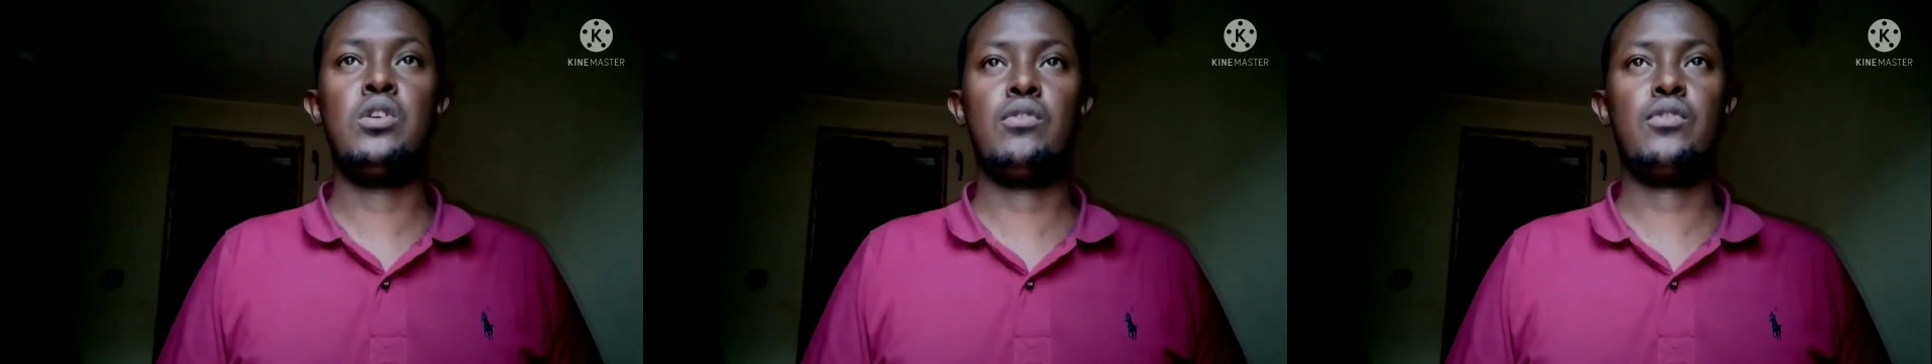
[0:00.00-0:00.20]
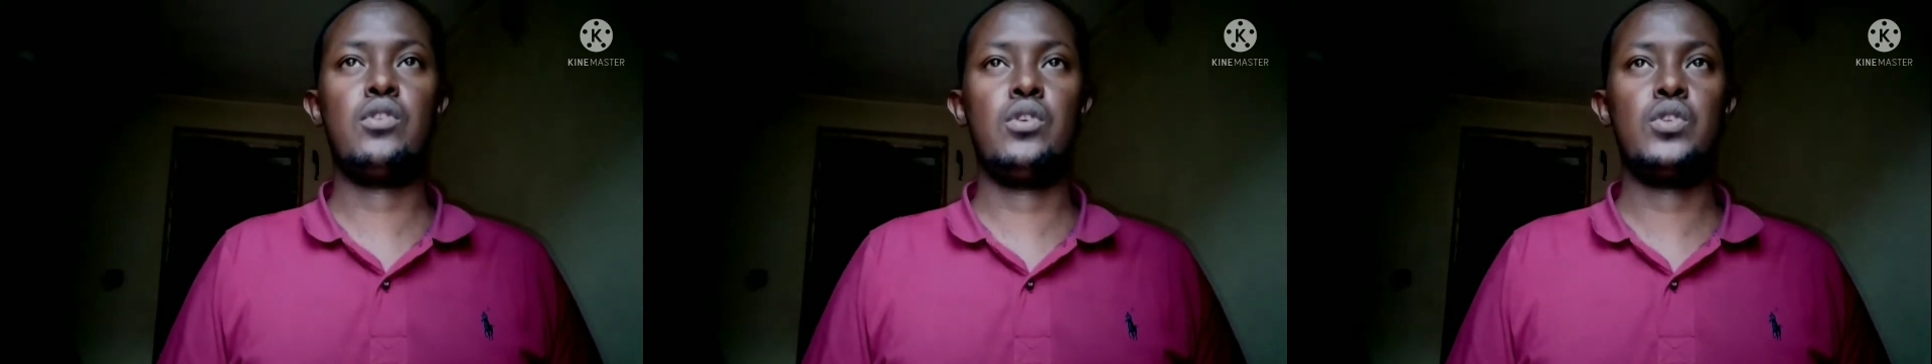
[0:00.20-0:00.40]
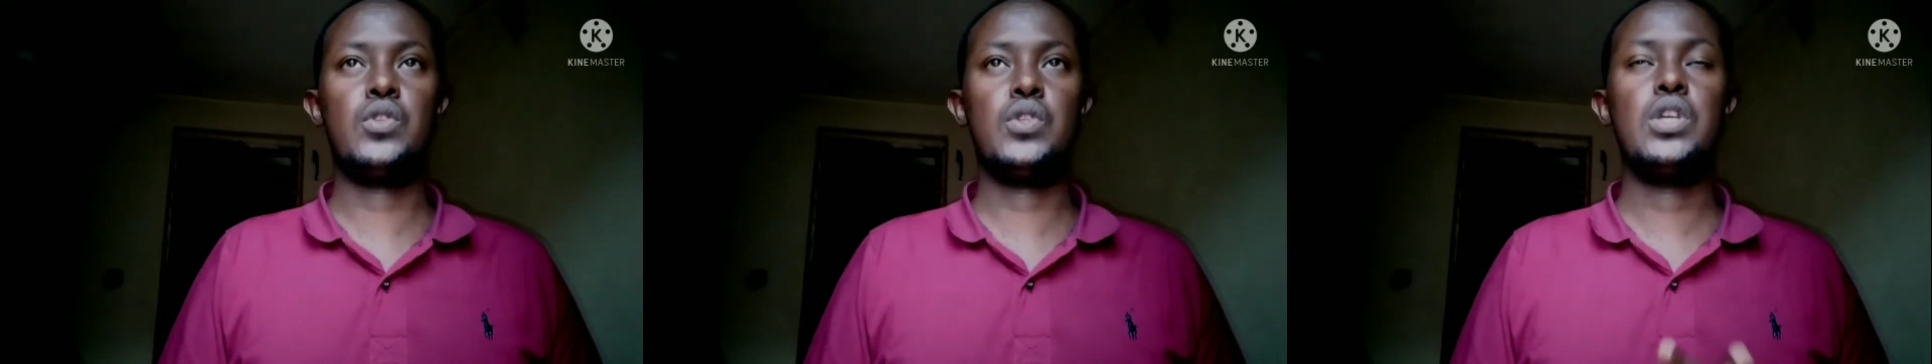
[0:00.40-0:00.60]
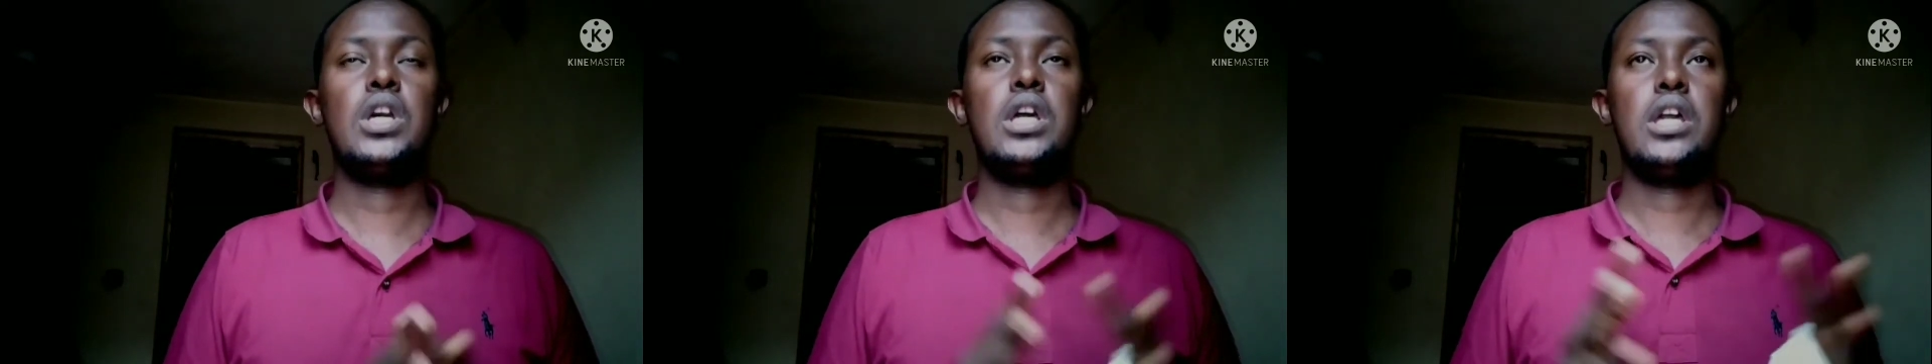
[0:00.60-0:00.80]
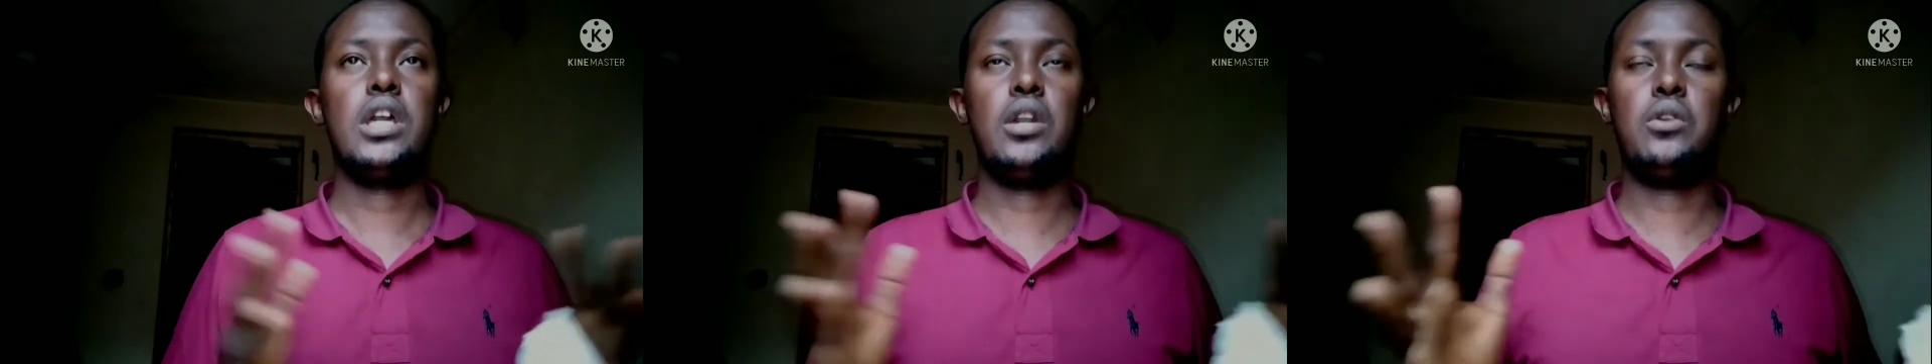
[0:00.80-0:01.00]
of course,
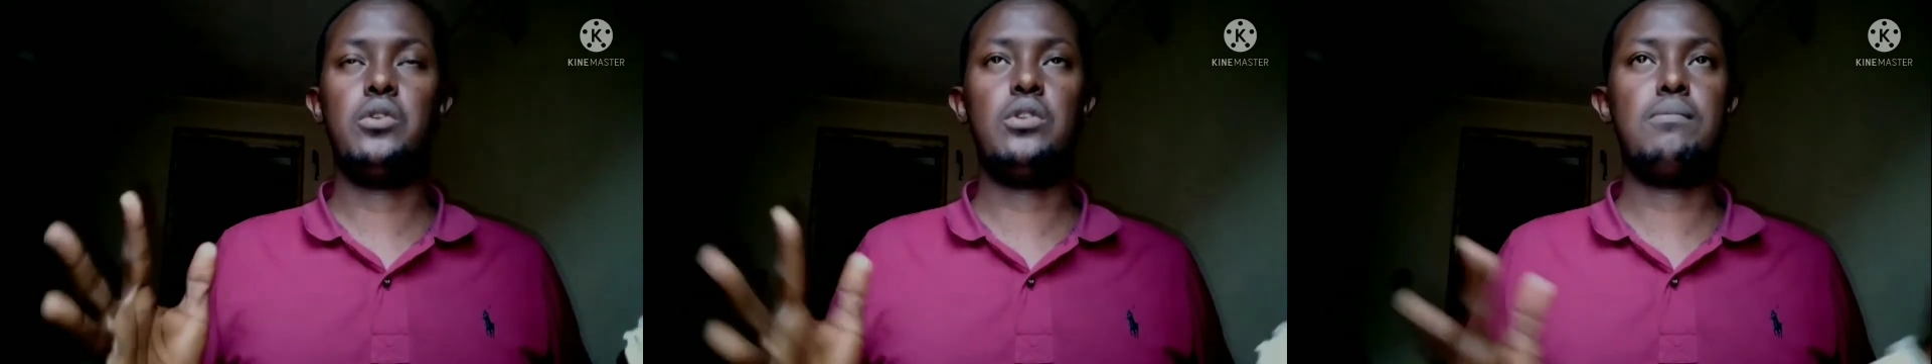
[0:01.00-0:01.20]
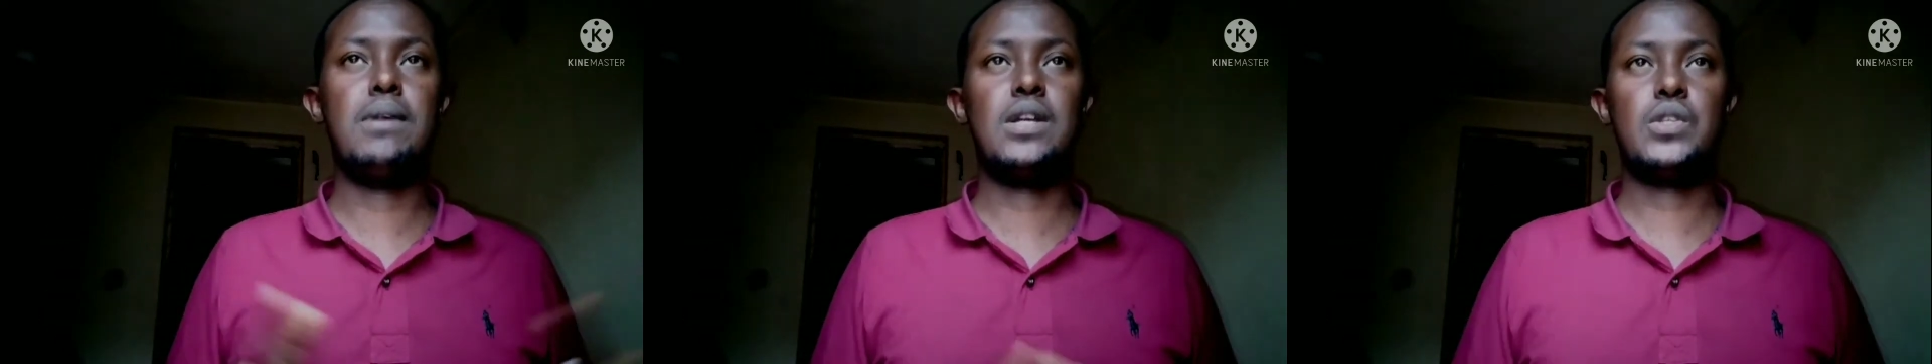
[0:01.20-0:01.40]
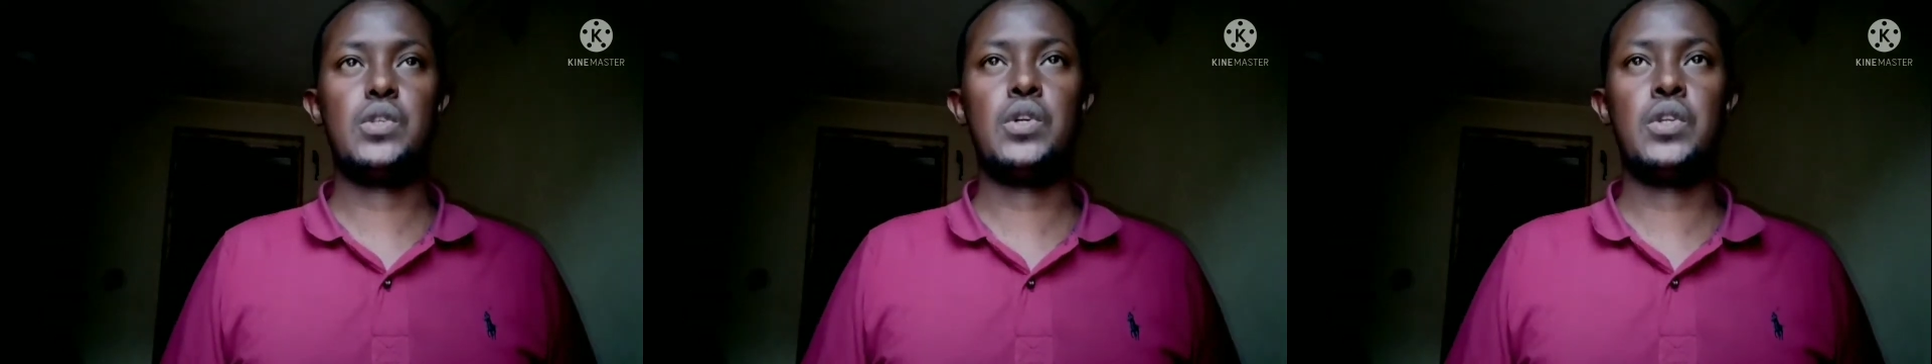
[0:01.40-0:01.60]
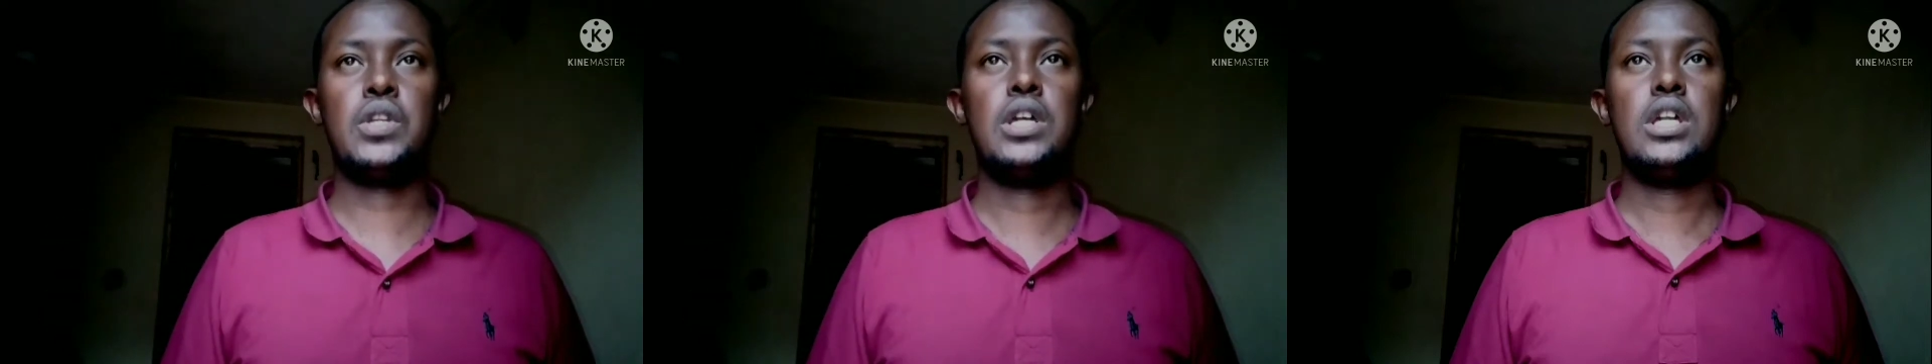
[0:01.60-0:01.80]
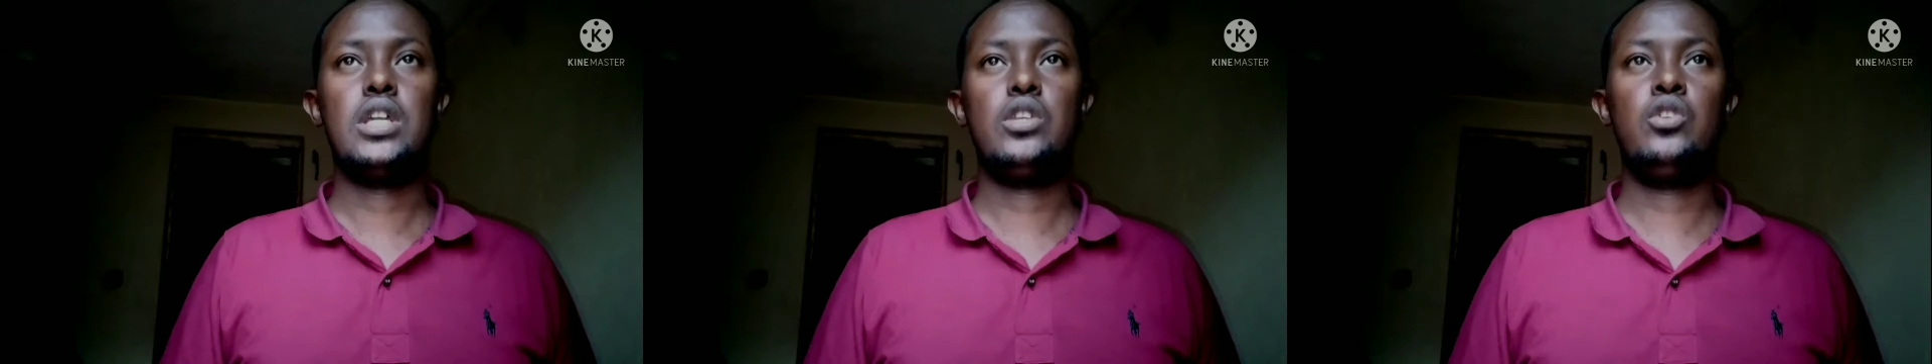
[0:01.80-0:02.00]
a good person.